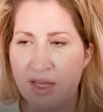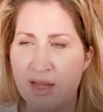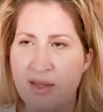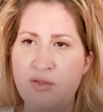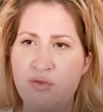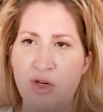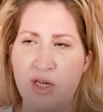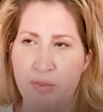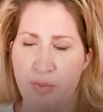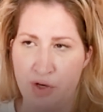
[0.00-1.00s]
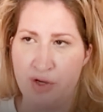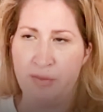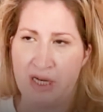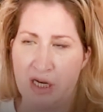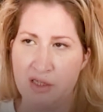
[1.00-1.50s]
Yeah, that's really
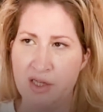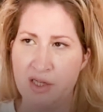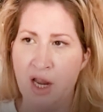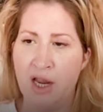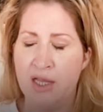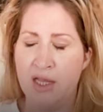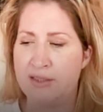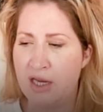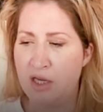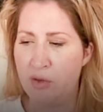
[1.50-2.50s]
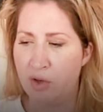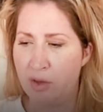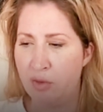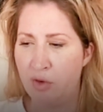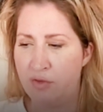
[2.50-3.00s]
important because let's say you want
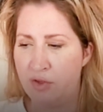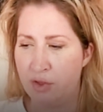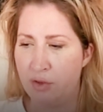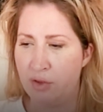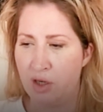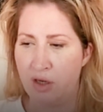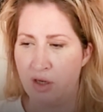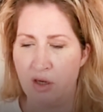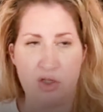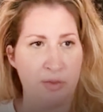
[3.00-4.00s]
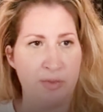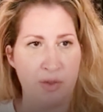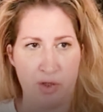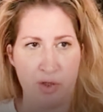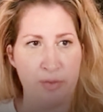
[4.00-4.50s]
to move to
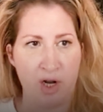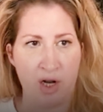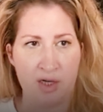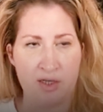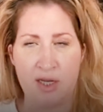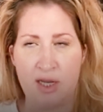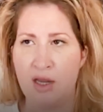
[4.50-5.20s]
Germany with your product.